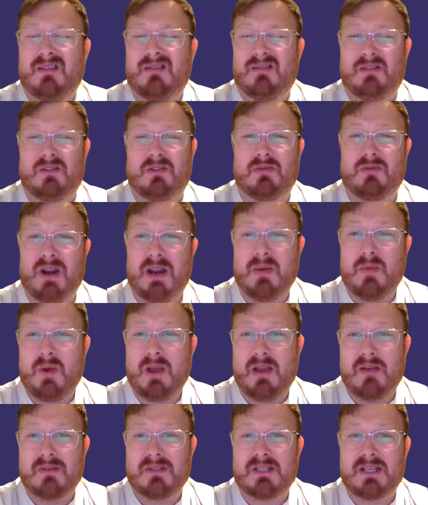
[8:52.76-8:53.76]
great way
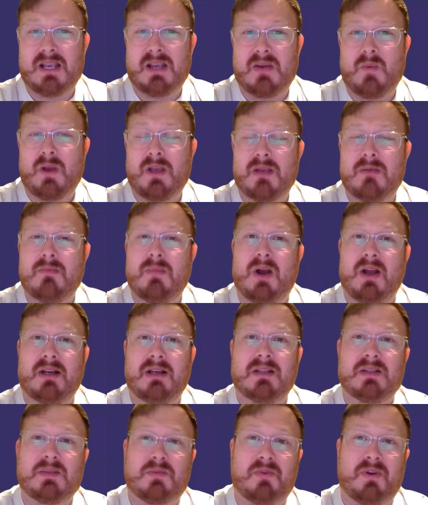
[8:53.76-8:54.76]
of seeing where you might need
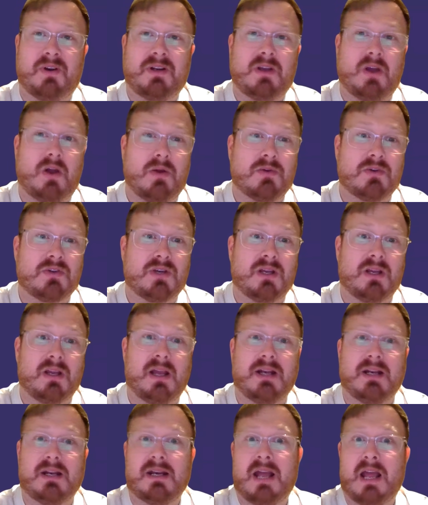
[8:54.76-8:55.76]
to provide coaching and
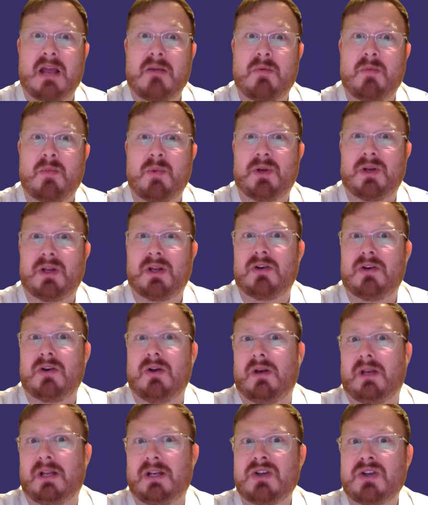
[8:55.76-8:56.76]
enablement and
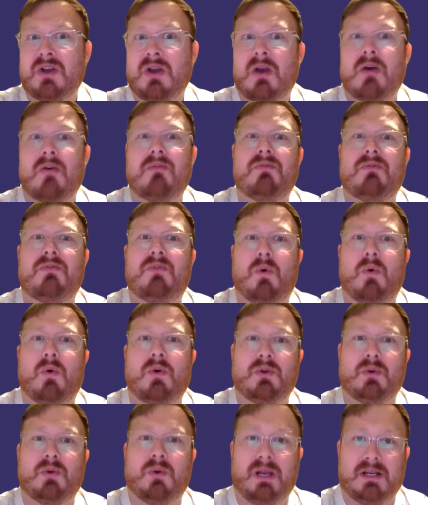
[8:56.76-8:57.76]
knowledge for
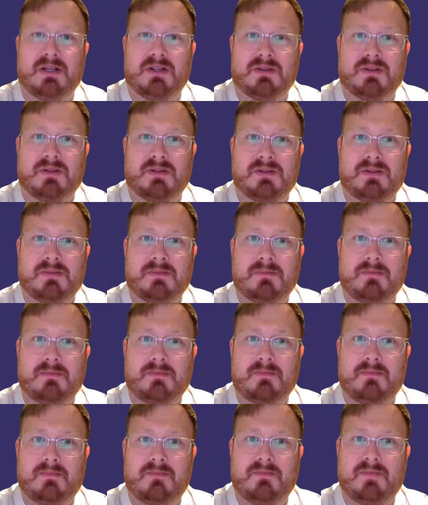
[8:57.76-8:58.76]
your agents.
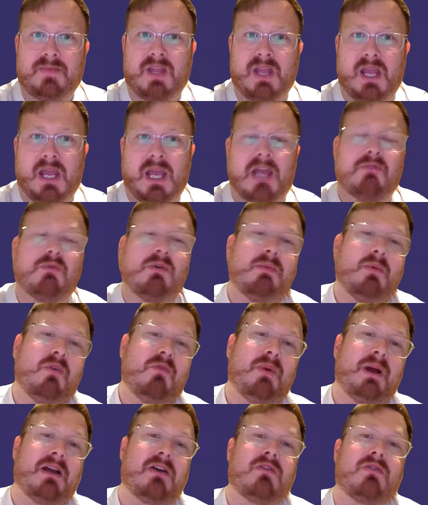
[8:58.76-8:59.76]
If we move
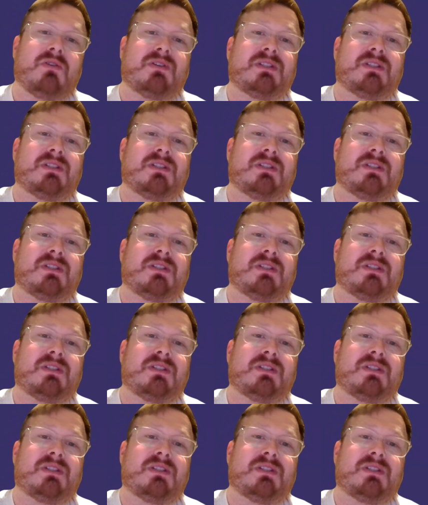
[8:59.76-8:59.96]
back across to